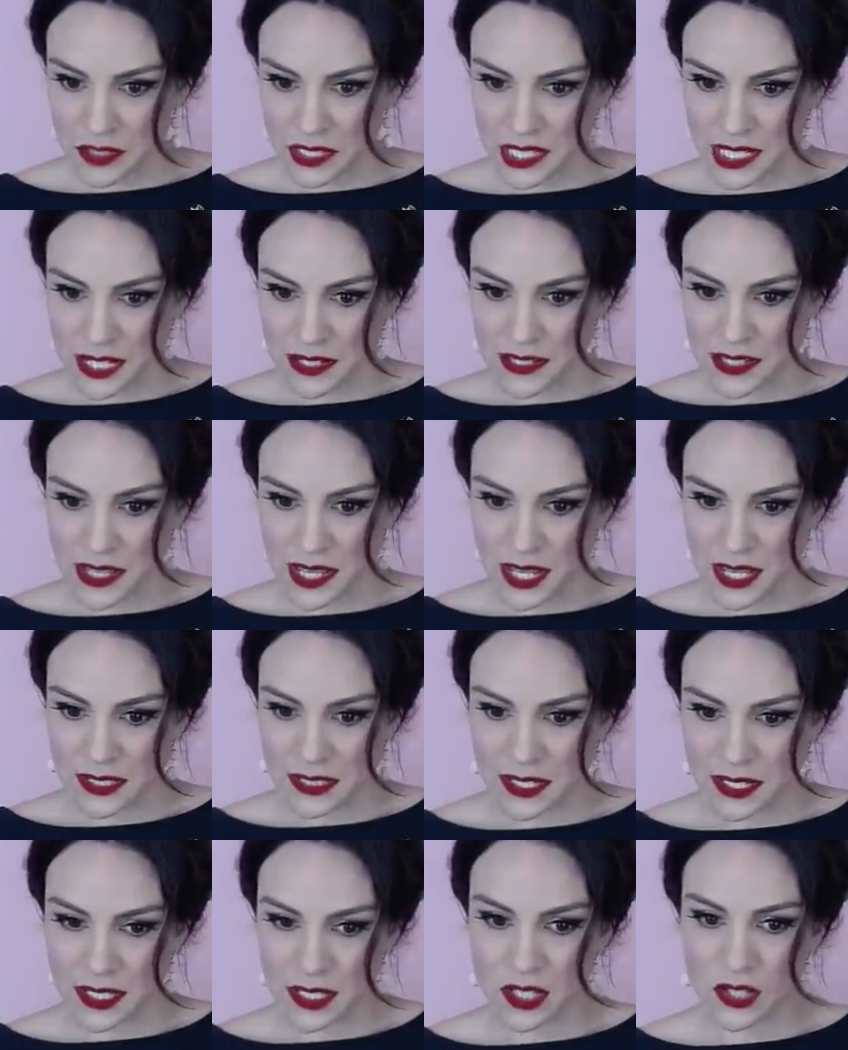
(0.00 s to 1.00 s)
Go sit
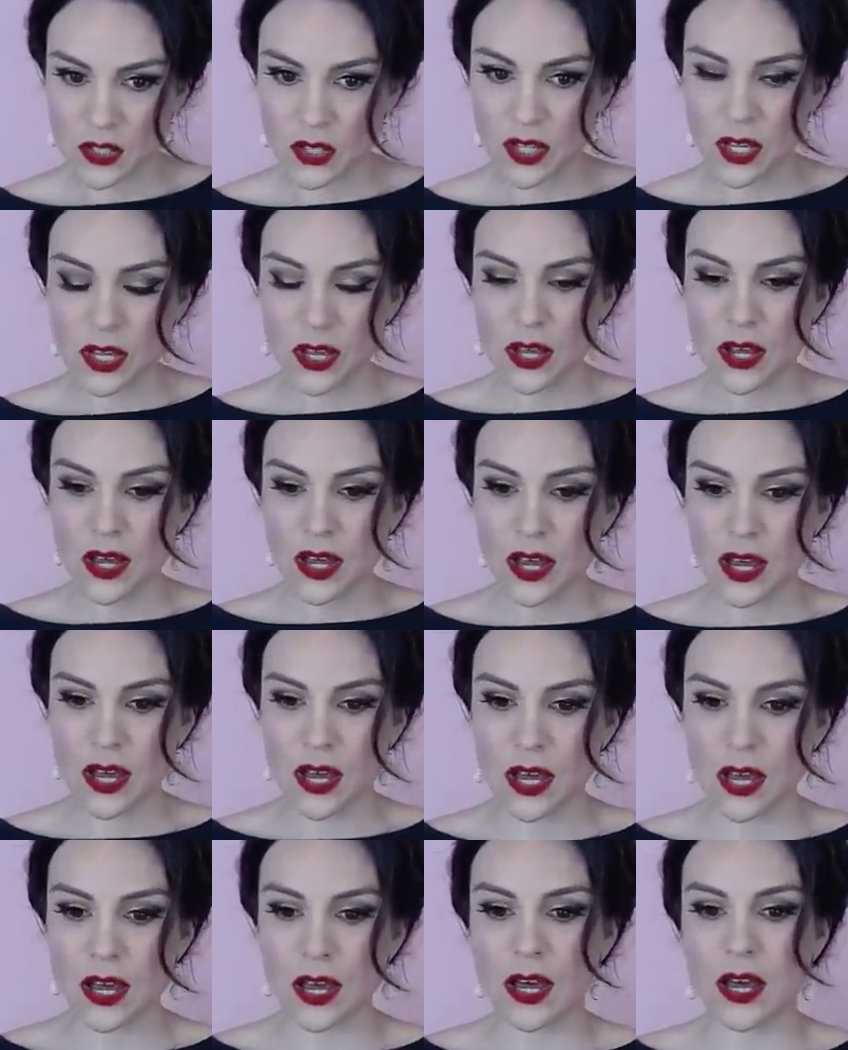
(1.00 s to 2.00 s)
outside.
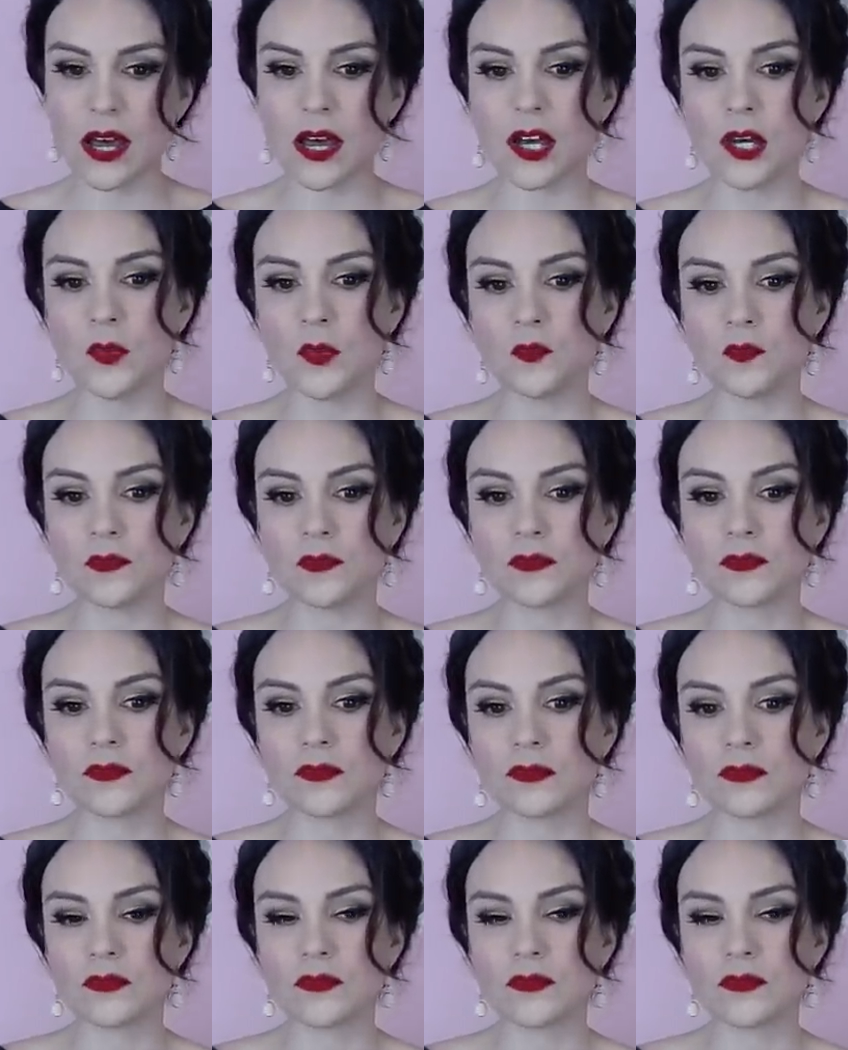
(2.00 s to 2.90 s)
Yeah.